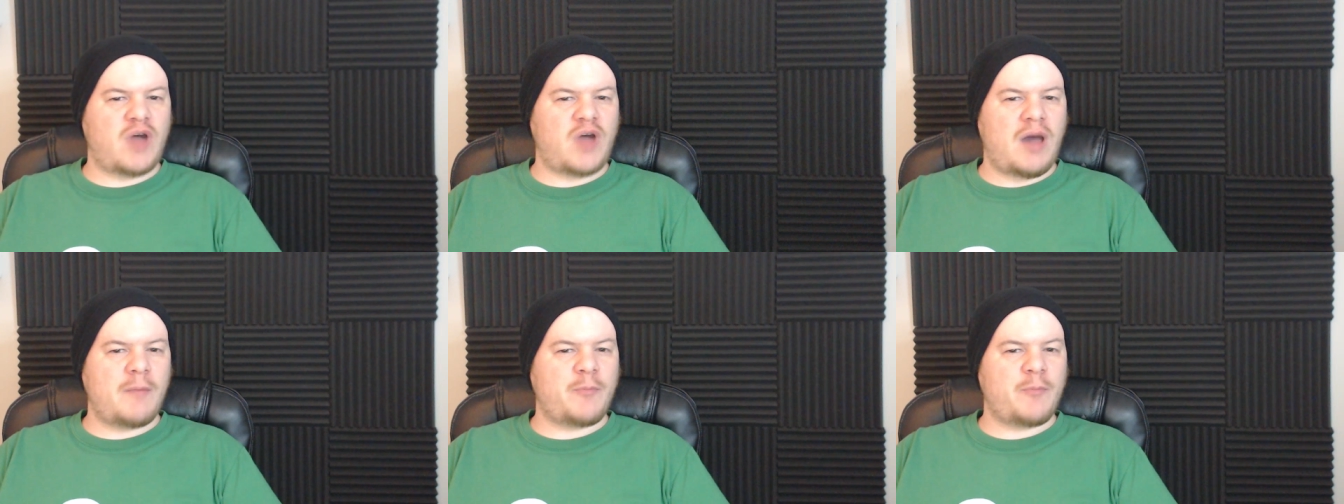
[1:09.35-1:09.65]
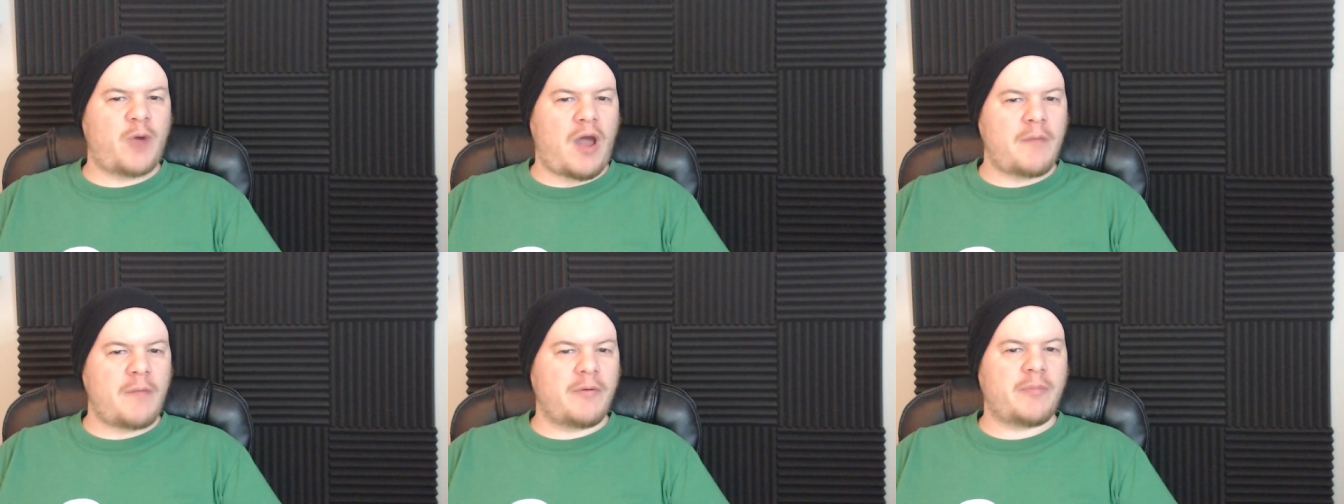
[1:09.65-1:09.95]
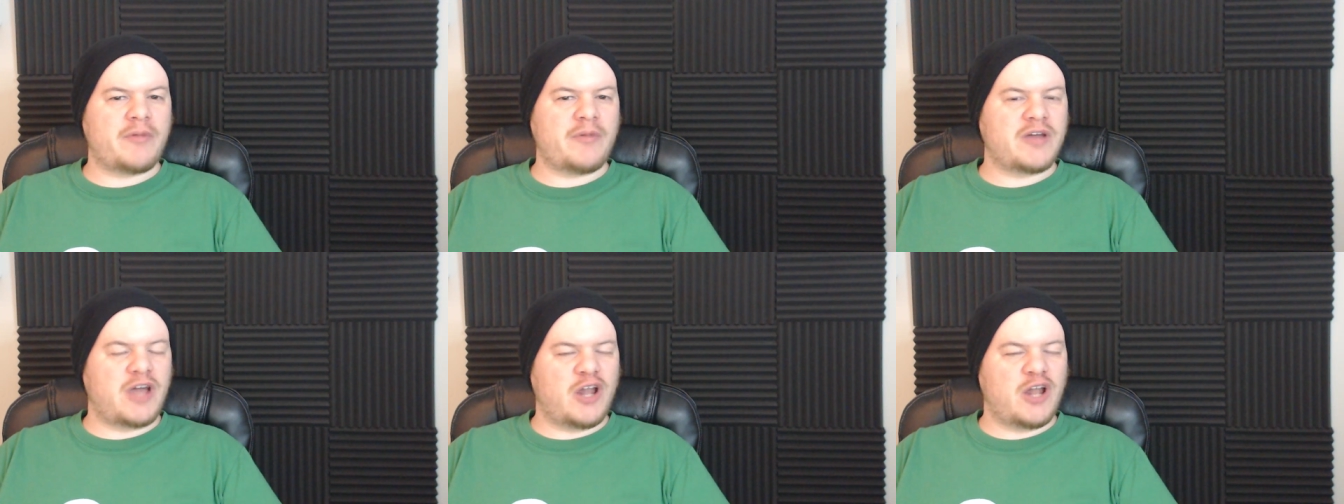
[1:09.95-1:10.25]
so I'm
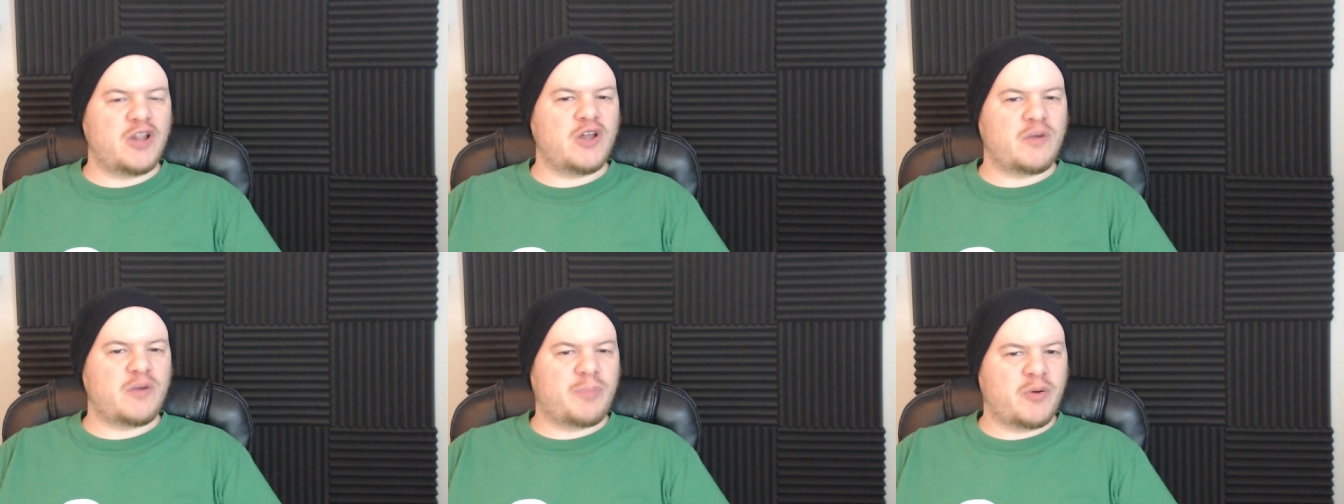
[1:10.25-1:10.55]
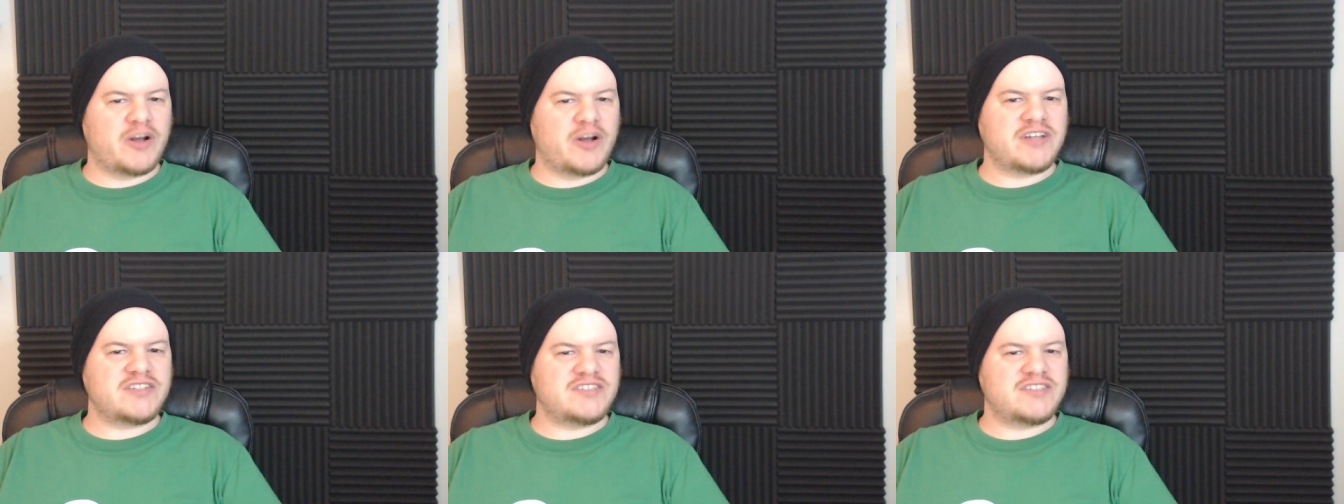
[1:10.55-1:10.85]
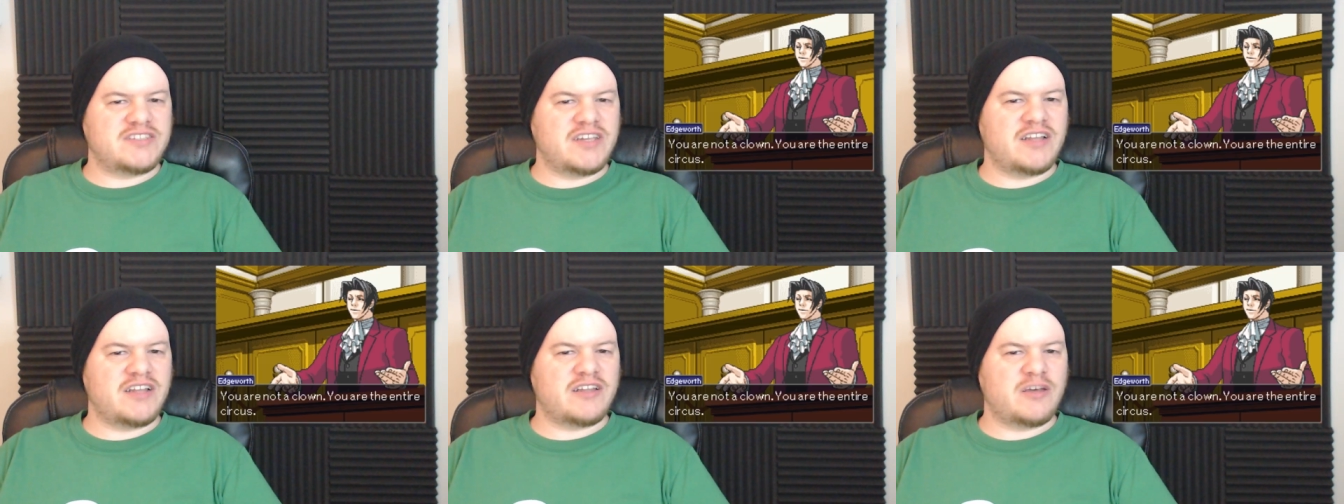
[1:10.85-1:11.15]
probably going to look pretty
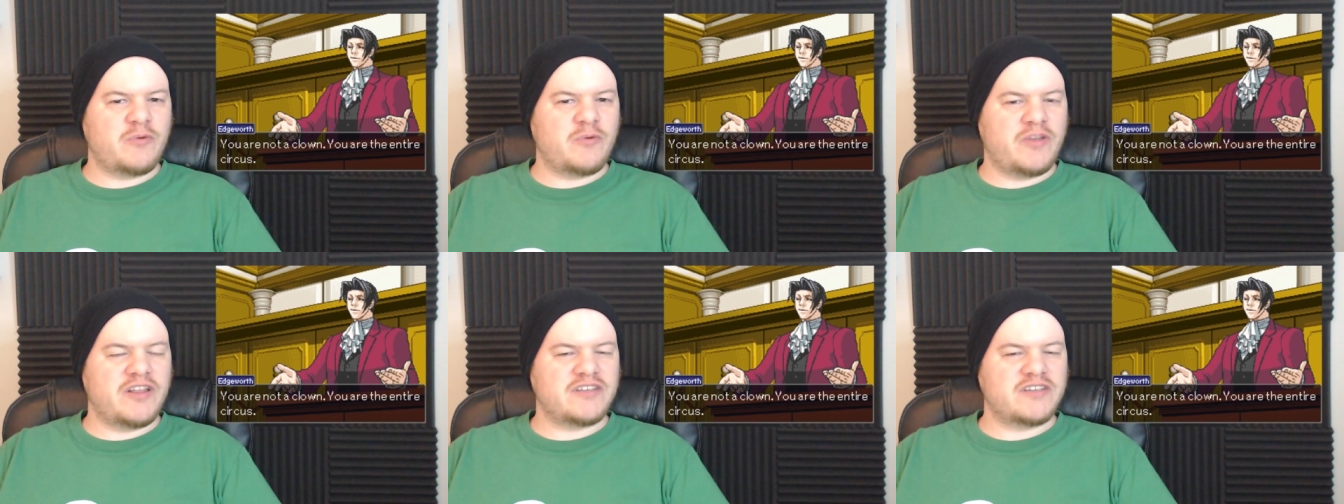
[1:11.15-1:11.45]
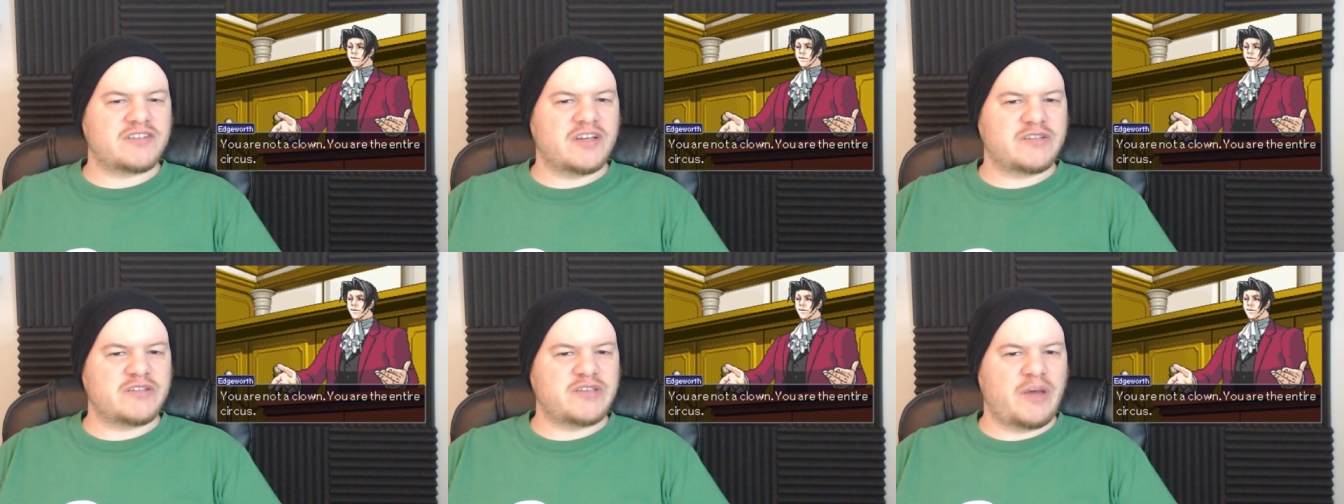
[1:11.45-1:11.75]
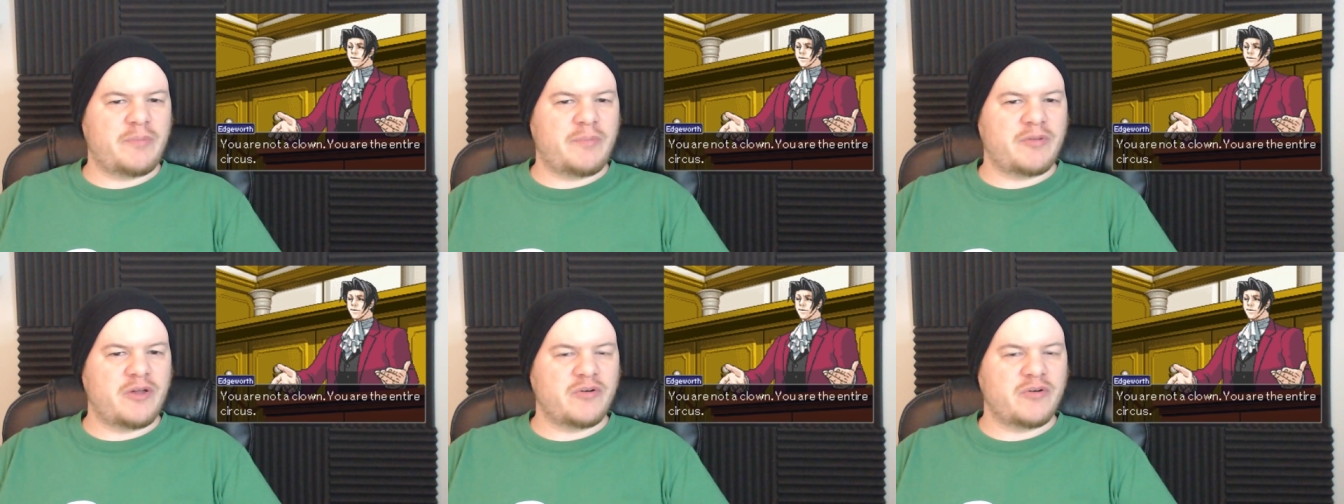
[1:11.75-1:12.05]
silly when this
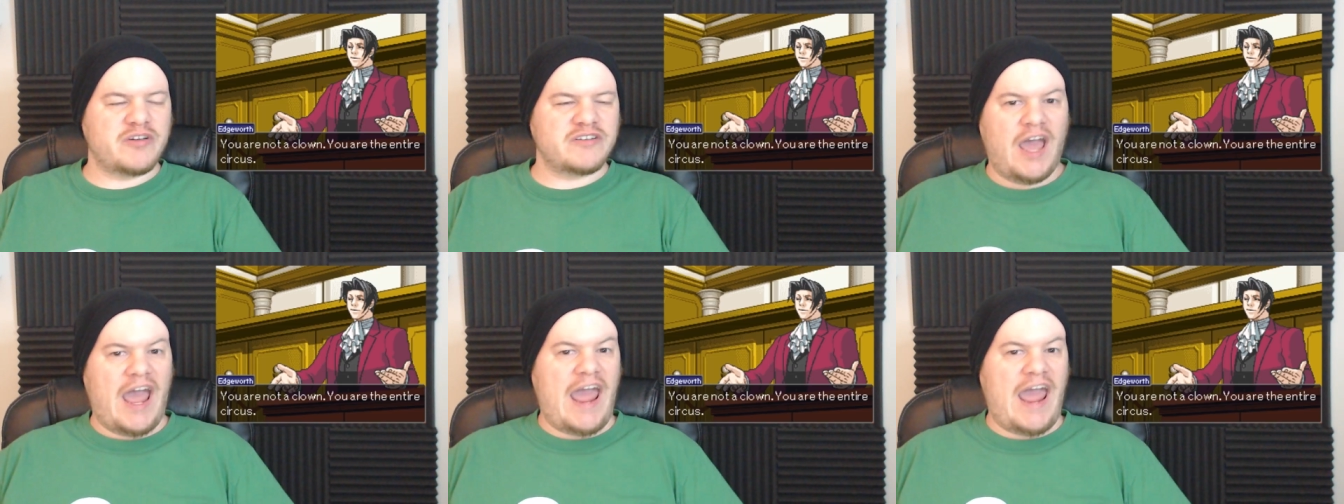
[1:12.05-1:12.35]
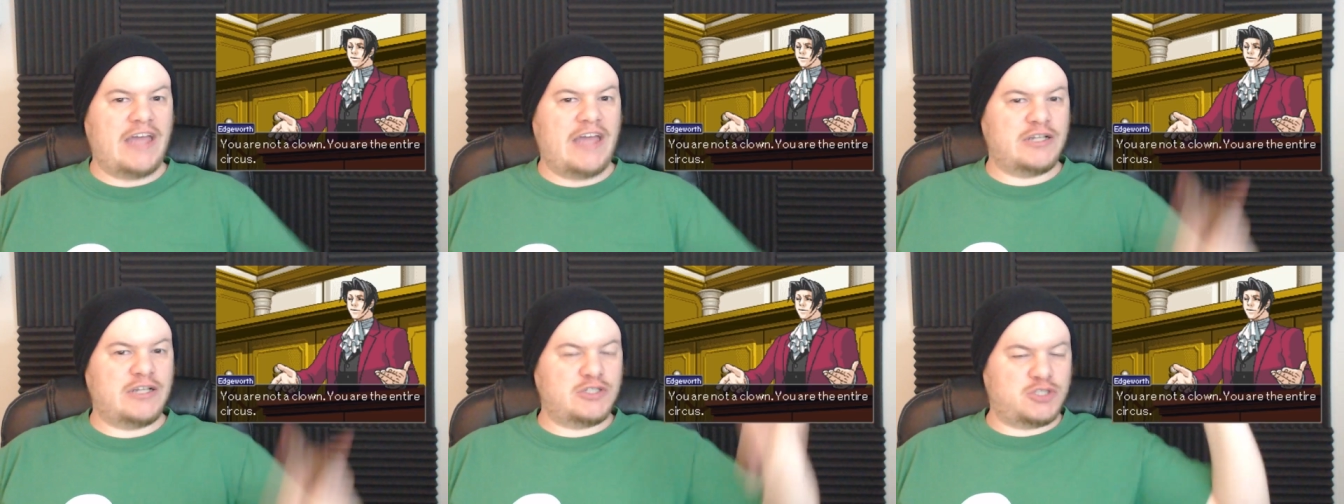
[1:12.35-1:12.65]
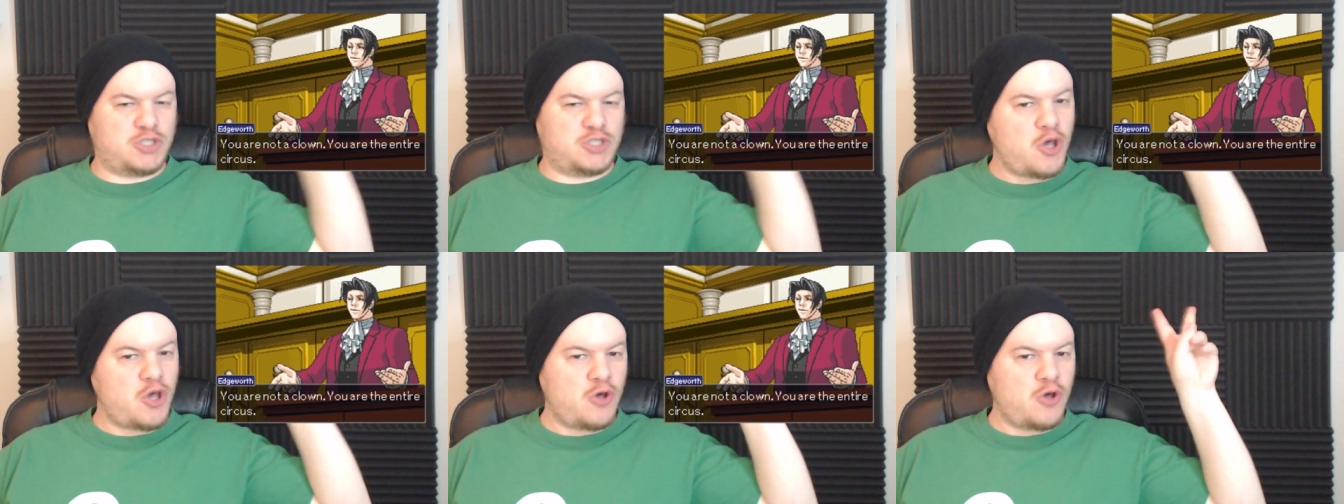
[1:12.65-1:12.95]
gets uploaded.
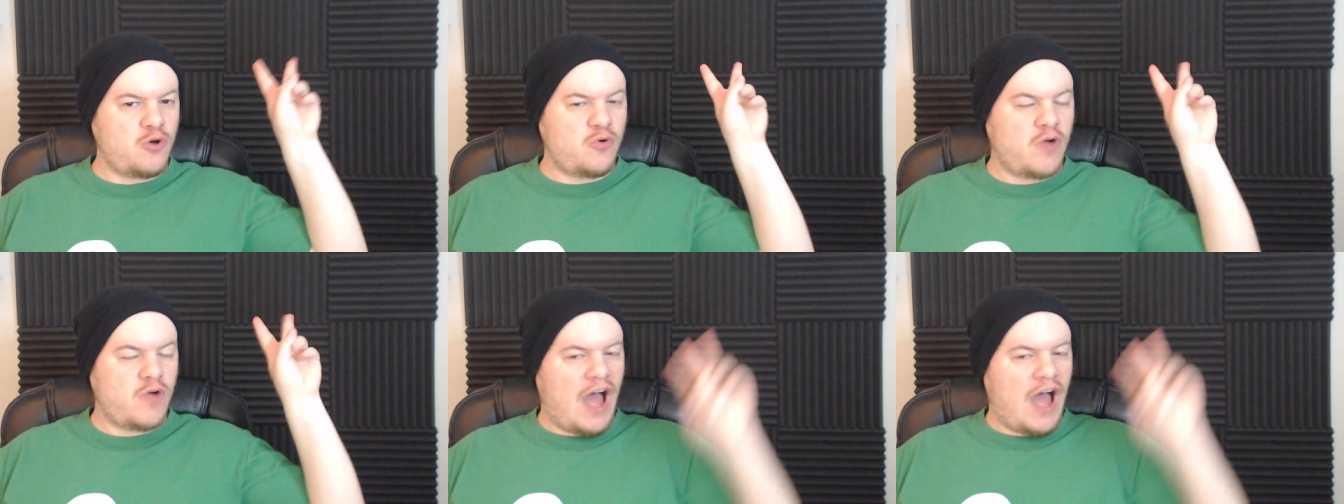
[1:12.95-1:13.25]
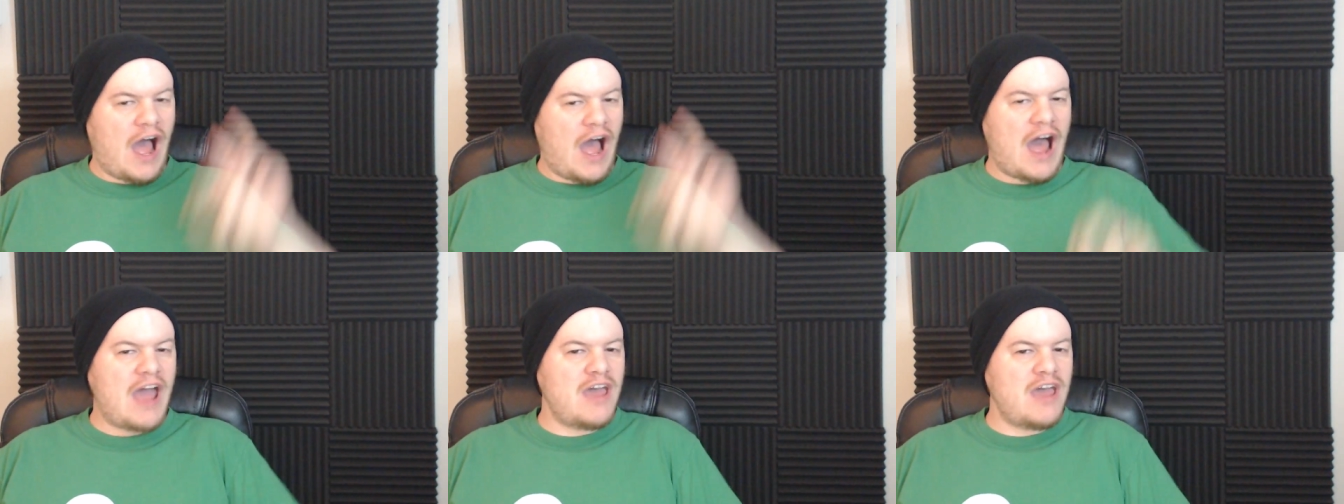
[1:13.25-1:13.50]
And 2.